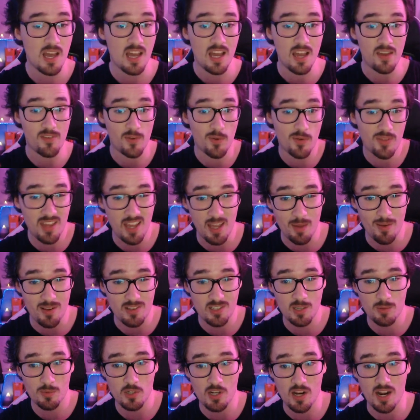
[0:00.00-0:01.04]
if you were thinking about
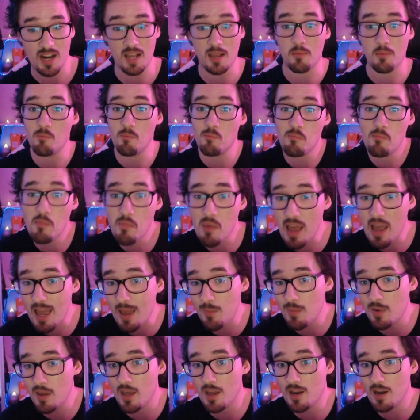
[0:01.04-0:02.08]
super chatting,
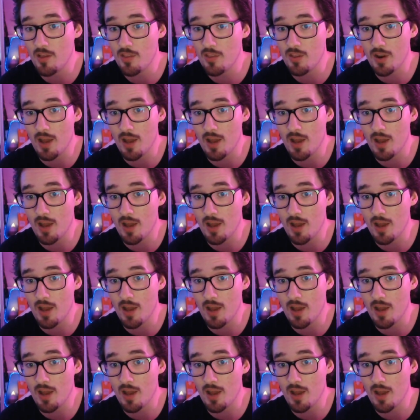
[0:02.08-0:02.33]
maybe another